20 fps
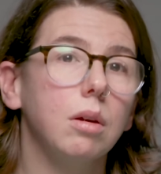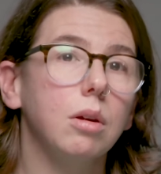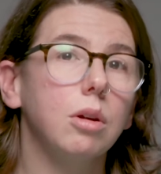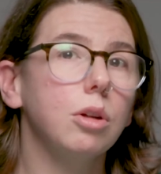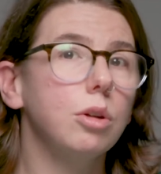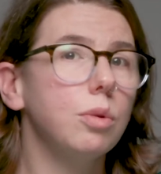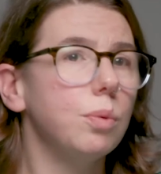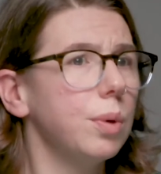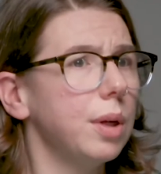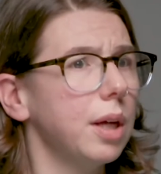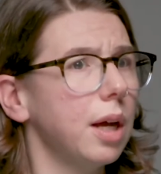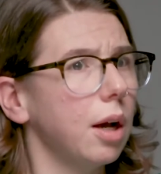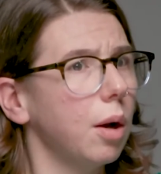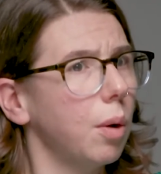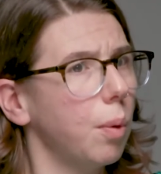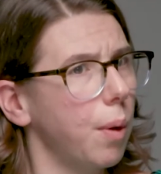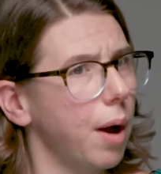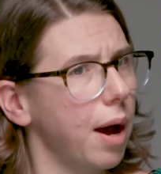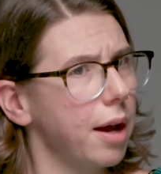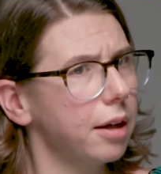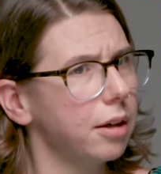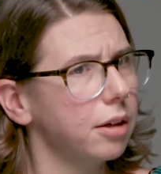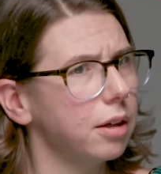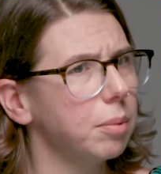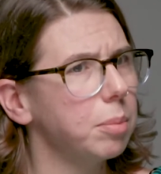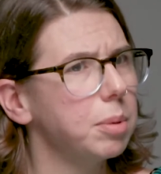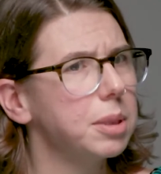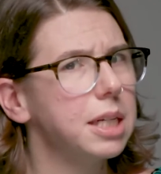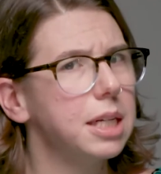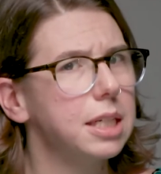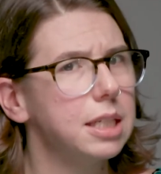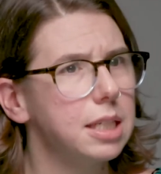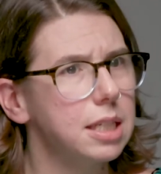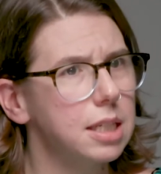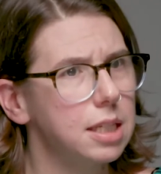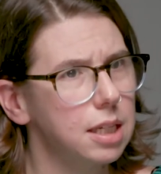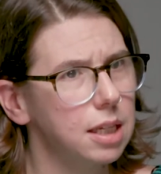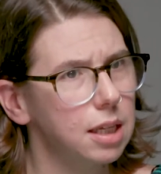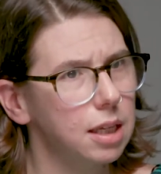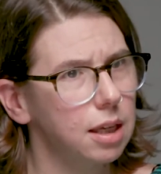Could we acquire
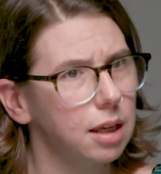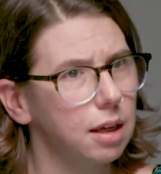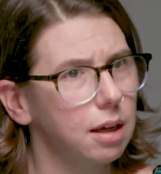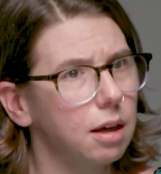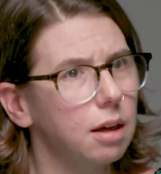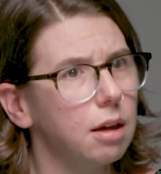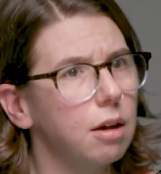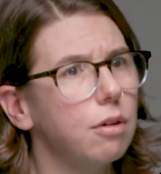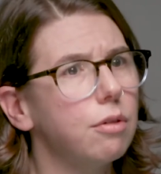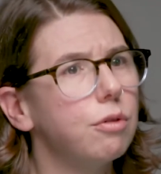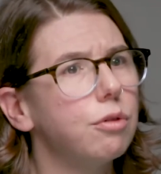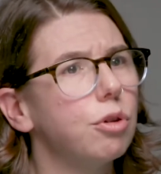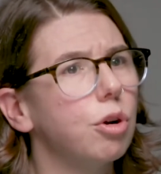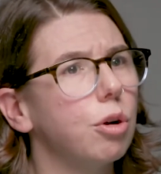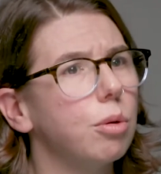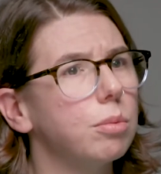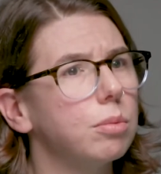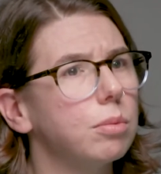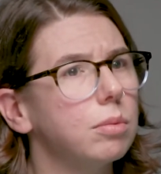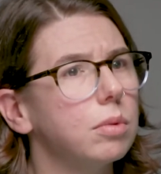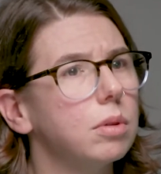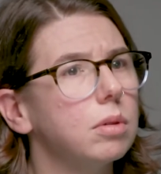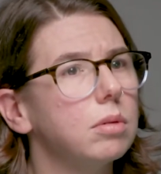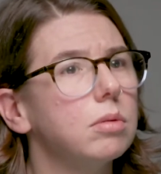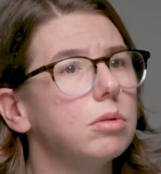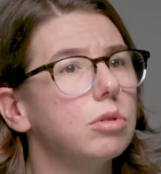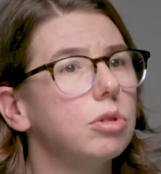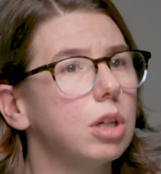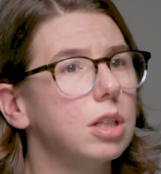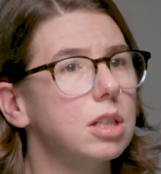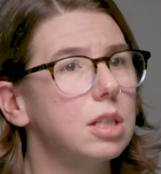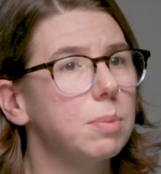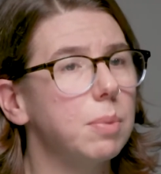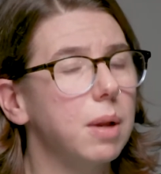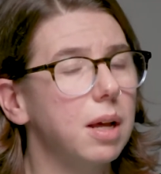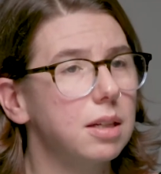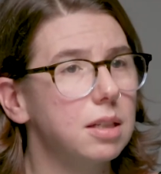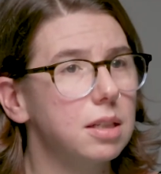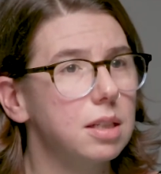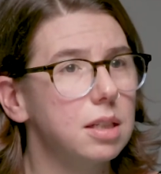hepatitis E from
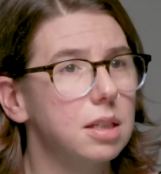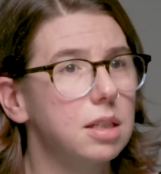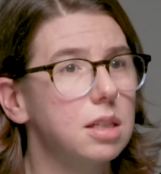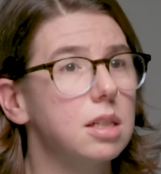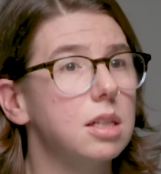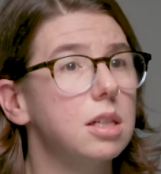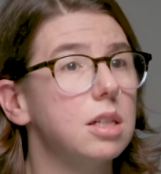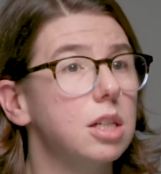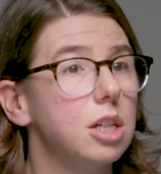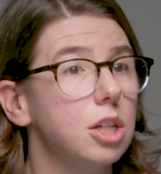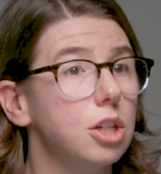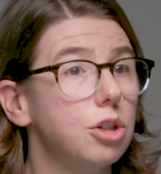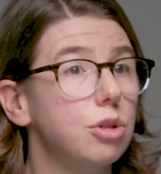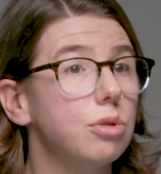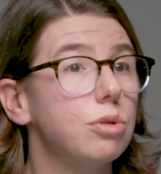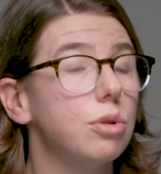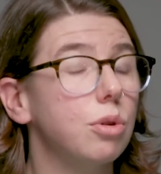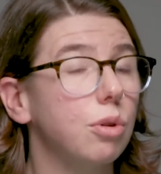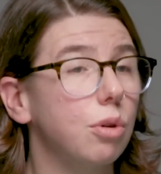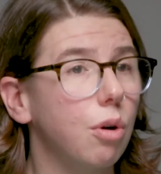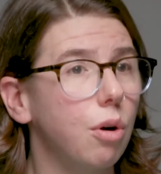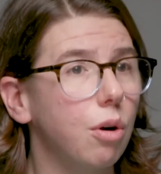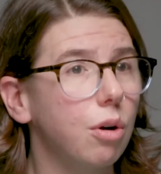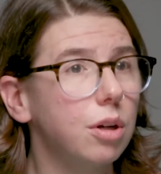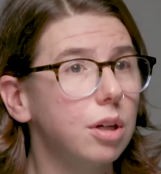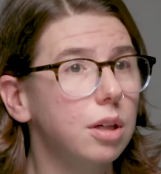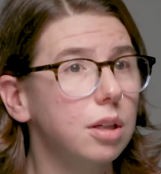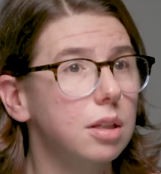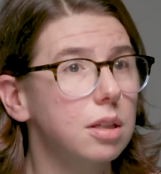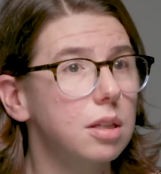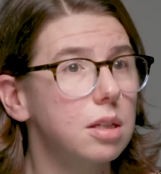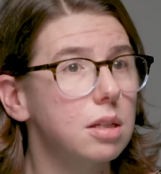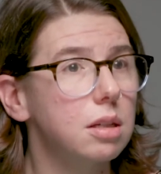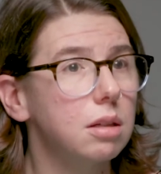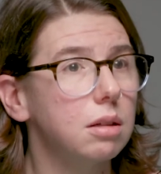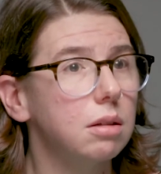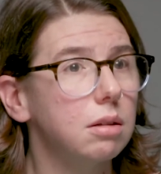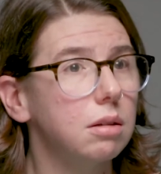transplanted tissues or organs?